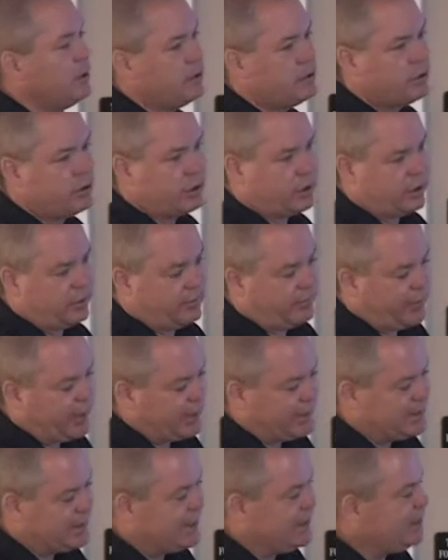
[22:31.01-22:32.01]
so you're going to
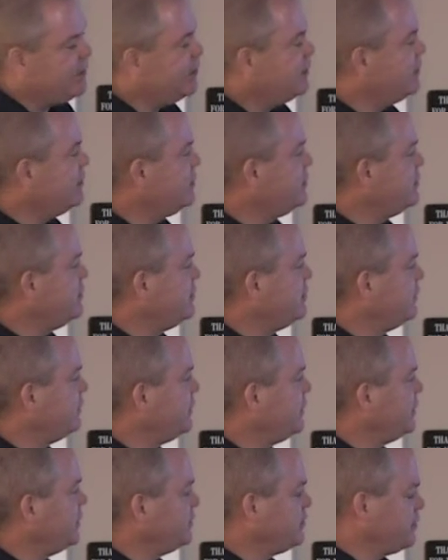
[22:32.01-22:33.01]
find teeth in these
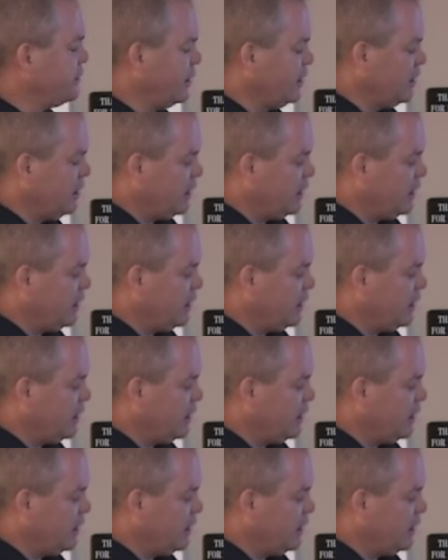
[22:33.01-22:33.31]
siftings,